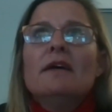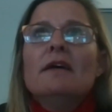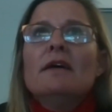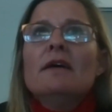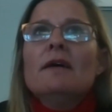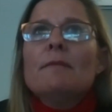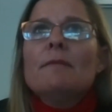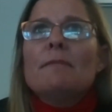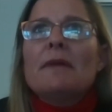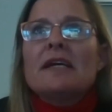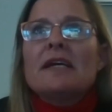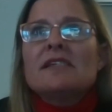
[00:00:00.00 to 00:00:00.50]

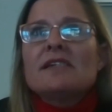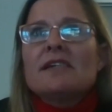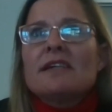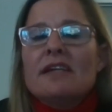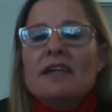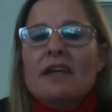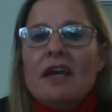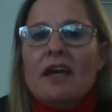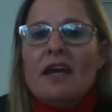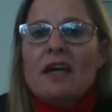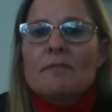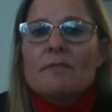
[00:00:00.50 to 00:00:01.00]

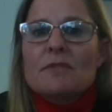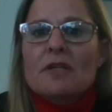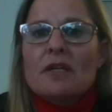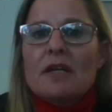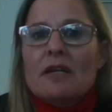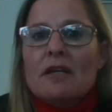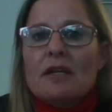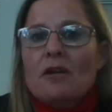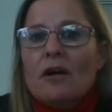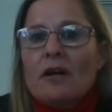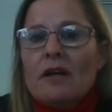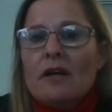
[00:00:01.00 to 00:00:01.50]
basically aimed at
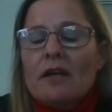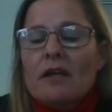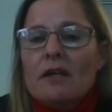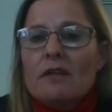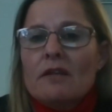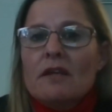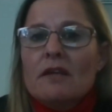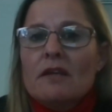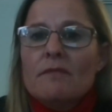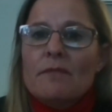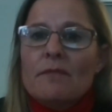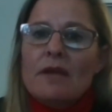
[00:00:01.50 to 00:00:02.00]
unlocking
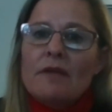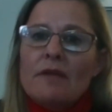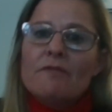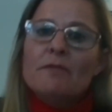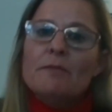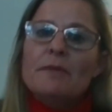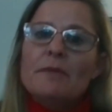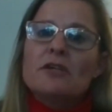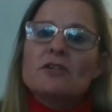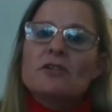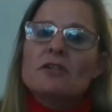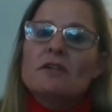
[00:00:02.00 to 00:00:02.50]
the
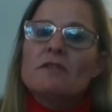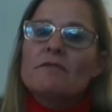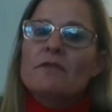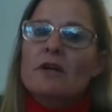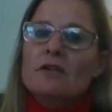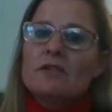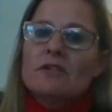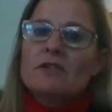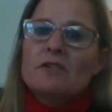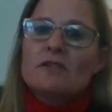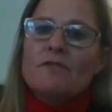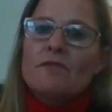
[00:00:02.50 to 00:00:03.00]
information
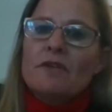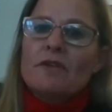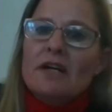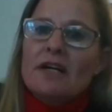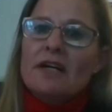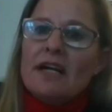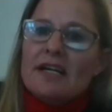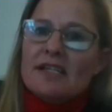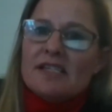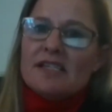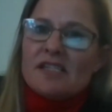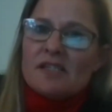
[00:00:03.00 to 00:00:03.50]
advantage for our
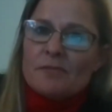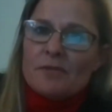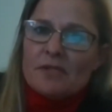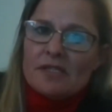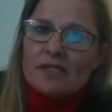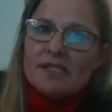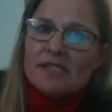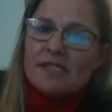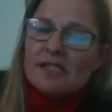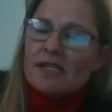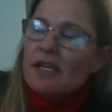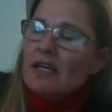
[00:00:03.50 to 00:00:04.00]

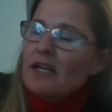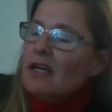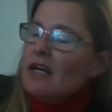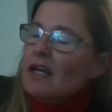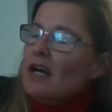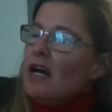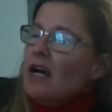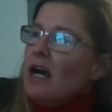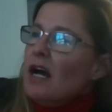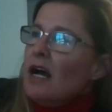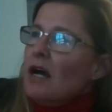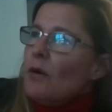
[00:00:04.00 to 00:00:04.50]
customers.
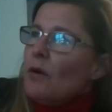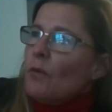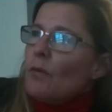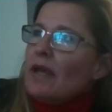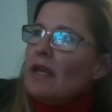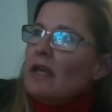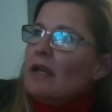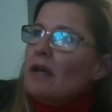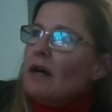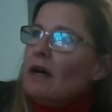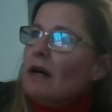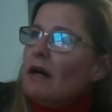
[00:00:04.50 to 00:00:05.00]

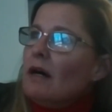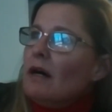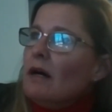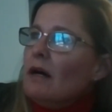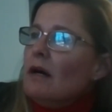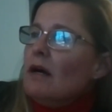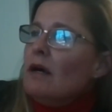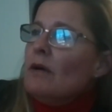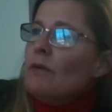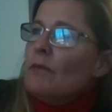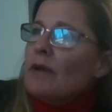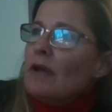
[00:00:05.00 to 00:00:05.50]
We
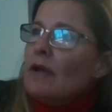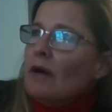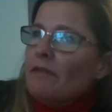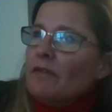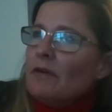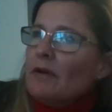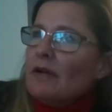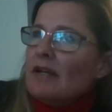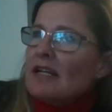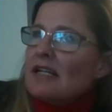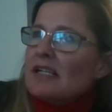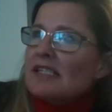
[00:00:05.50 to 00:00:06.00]

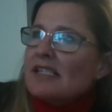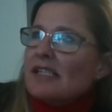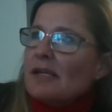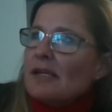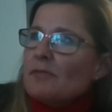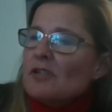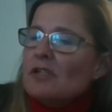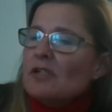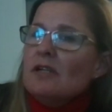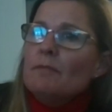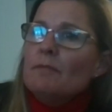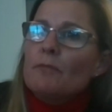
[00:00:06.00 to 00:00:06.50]
offer an
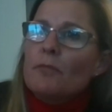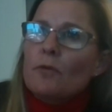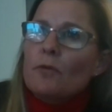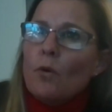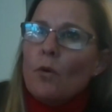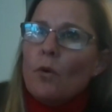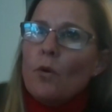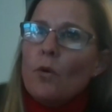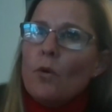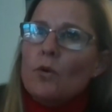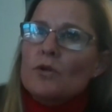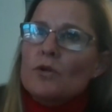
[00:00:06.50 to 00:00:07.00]
exceptionally
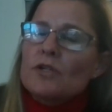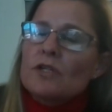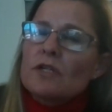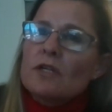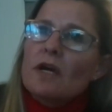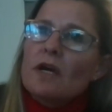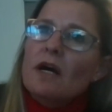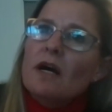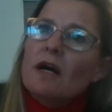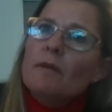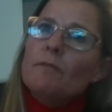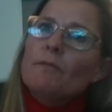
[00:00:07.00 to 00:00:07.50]
broad
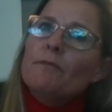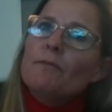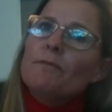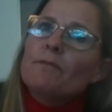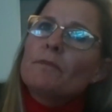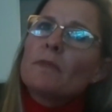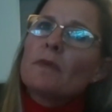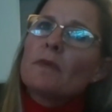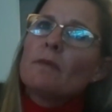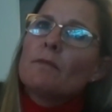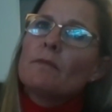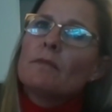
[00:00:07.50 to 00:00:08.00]
and
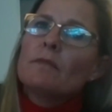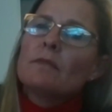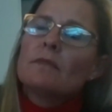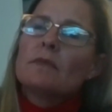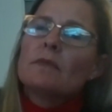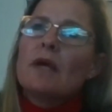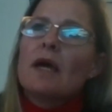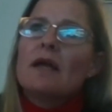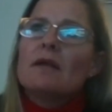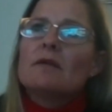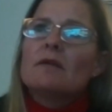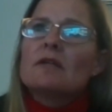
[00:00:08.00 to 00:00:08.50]

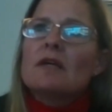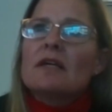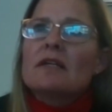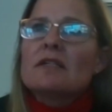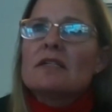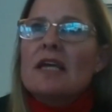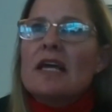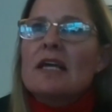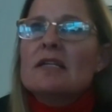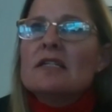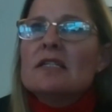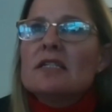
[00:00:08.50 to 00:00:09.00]

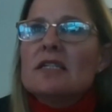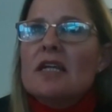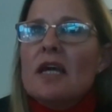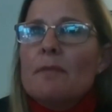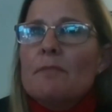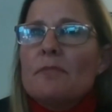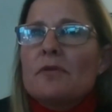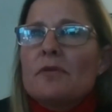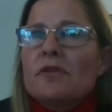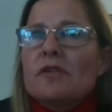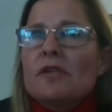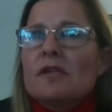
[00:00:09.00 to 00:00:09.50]

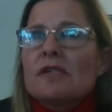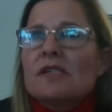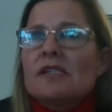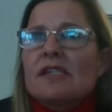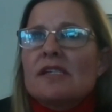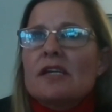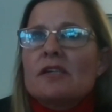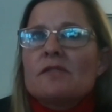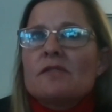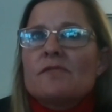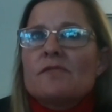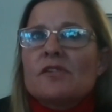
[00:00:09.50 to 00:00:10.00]
in-depth
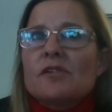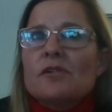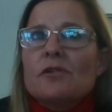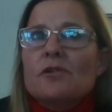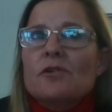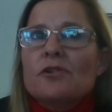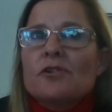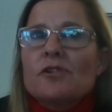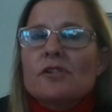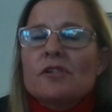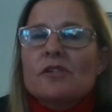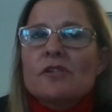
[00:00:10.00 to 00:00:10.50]
set of
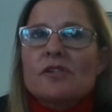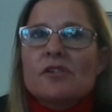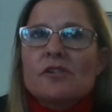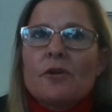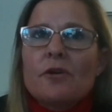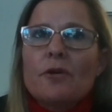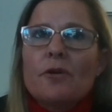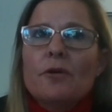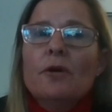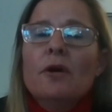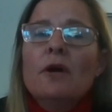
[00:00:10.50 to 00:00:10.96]
solutions. So